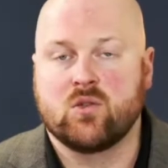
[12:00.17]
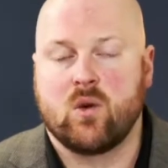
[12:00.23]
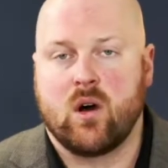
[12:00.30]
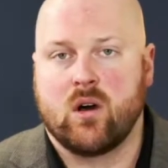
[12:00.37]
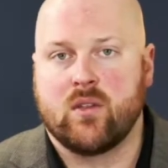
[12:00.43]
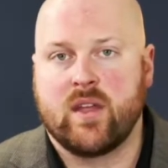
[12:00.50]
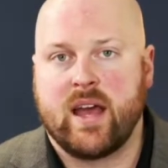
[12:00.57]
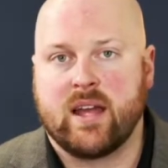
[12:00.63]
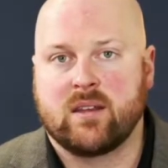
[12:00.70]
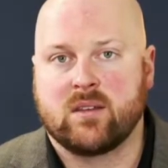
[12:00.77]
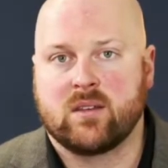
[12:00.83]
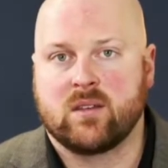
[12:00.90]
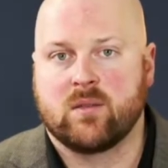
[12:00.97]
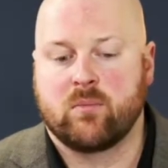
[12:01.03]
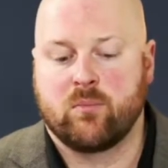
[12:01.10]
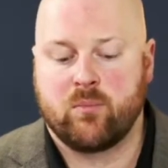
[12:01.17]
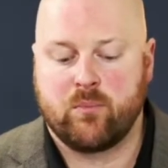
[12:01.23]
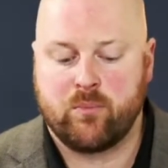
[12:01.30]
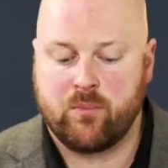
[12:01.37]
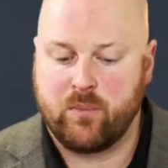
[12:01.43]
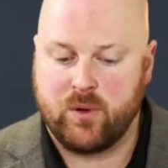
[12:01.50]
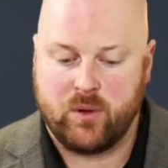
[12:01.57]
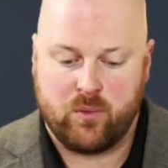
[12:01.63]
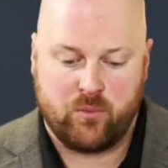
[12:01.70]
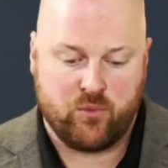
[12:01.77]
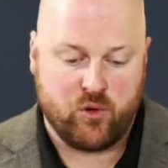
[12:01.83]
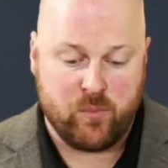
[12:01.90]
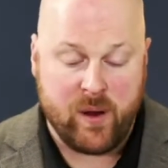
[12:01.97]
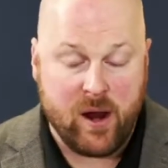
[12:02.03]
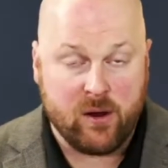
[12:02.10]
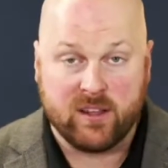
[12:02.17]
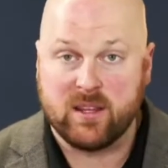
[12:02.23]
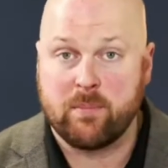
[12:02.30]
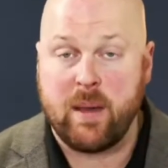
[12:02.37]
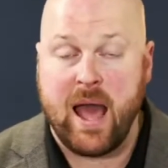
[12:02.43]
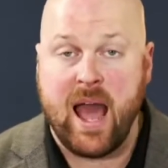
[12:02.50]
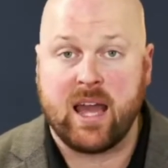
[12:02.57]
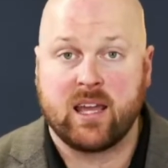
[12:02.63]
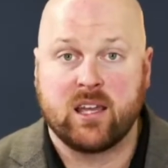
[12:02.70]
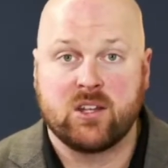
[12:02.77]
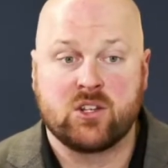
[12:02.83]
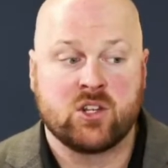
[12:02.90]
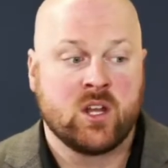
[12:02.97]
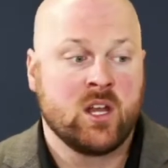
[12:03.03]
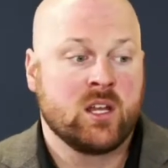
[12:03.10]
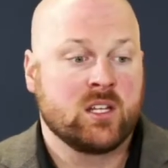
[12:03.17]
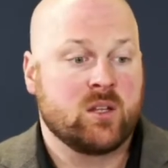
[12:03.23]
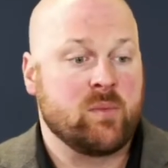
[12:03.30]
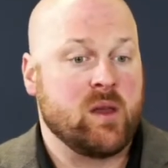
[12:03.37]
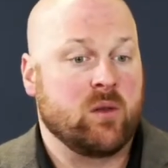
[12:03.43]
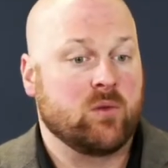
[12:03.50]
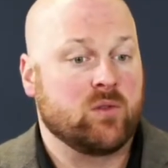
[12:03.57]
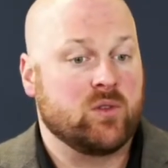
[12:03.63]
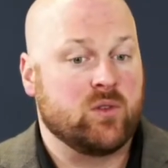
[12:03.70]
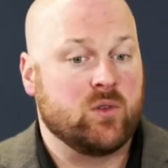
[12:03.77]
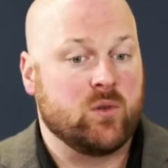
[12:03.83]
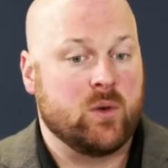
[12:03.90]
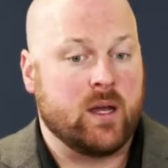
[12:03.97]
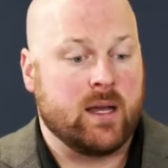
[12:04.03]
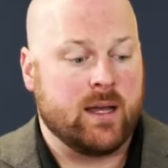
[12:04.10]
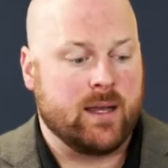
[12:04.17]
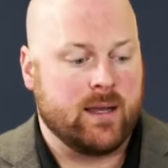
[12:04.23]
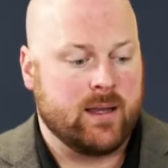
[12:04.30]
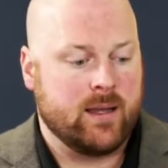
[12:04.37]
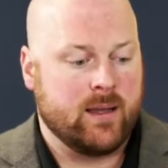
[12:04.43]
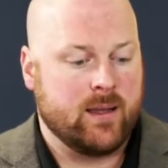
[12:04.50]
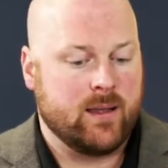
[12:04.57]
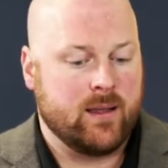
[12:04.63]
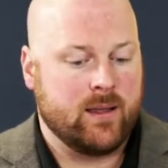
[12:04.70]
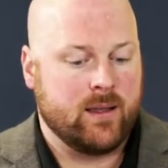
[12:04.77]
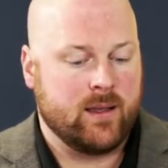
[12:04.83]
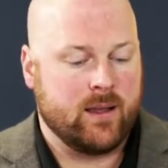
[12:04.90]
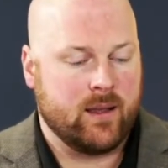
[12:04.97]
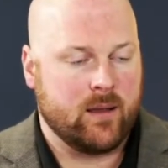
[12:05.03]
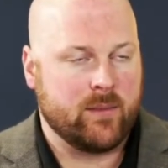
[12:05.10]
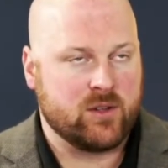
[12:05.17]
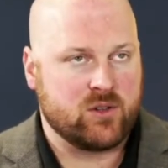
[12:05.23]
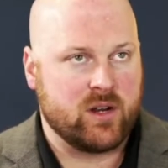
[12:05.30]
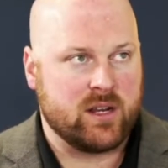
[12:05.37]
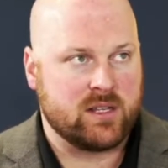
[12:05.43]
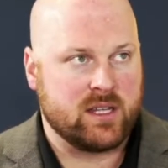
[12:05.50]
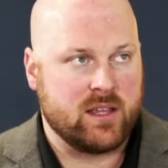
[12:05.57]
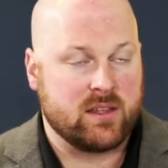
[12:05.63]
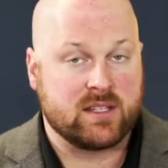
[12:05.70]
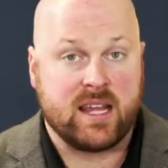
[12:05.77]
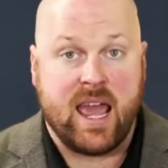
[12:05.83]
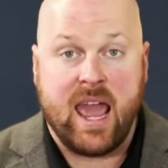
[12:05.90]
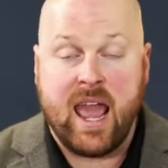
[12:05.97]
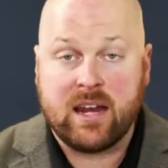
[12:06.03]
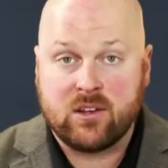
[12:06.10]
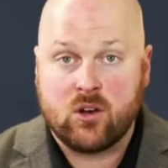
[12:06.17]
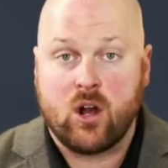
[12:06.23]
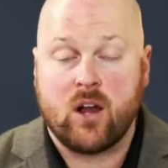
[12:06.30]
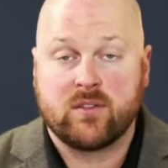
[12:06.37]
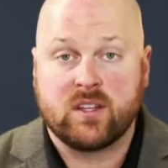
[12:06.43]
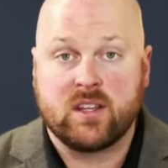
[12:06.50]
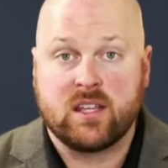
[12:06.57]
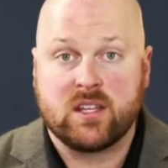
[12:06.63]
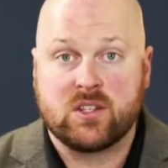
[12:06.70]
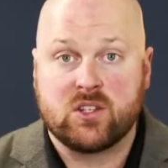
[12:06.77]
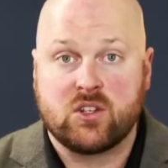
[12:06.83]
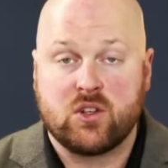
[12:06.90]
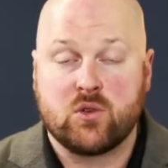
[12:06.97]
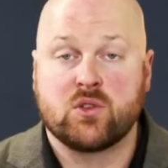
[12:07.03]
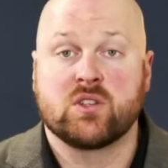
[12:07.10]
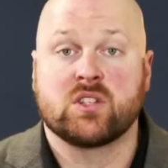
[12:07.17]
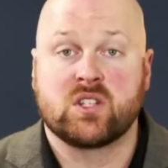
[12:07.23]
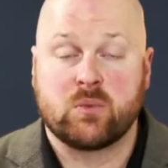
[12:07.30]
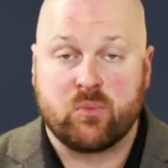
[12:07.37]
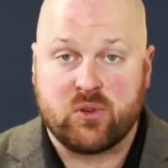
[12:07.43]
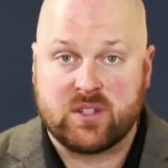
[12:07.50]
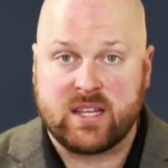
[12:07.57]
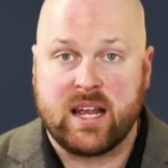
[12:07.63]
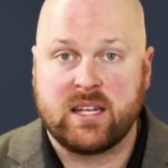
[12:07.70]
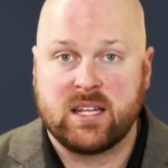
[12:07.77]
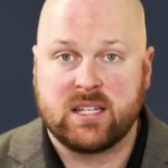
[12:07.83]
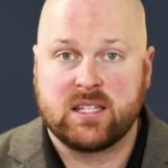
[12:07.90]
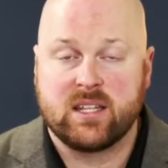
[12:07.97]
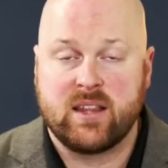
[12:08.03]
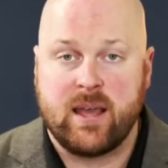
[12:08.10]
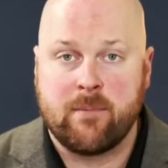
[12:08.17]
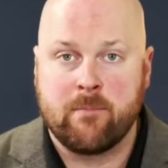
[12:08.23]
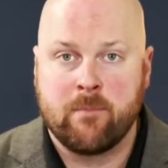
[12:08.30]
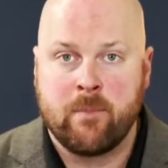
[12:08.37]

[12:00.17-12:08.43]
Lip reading: all that, preparing the package, to be able to, how am I trying to say this? To hand it off to the institutions, to present it to them.